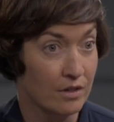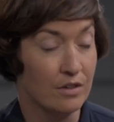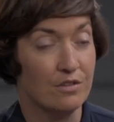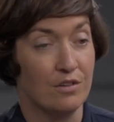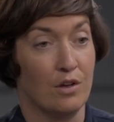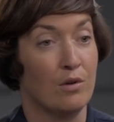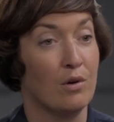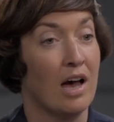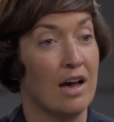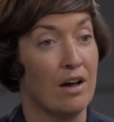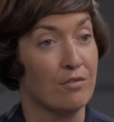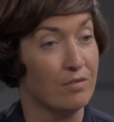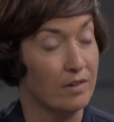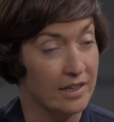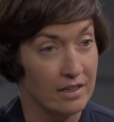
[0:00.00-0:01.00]
so you
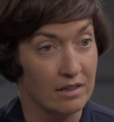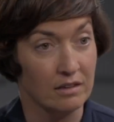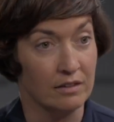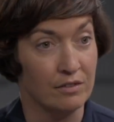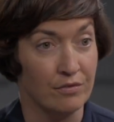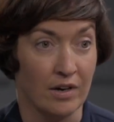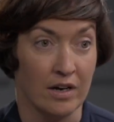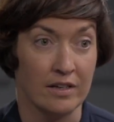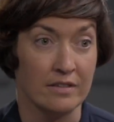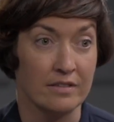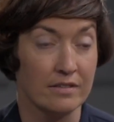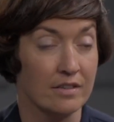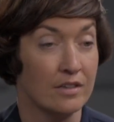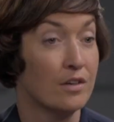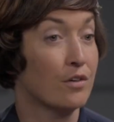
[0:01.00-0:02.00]
have legal
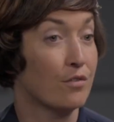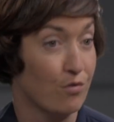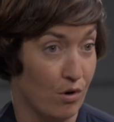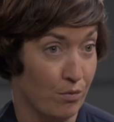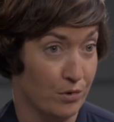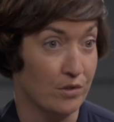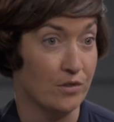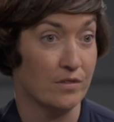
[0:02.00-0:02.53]
advice from your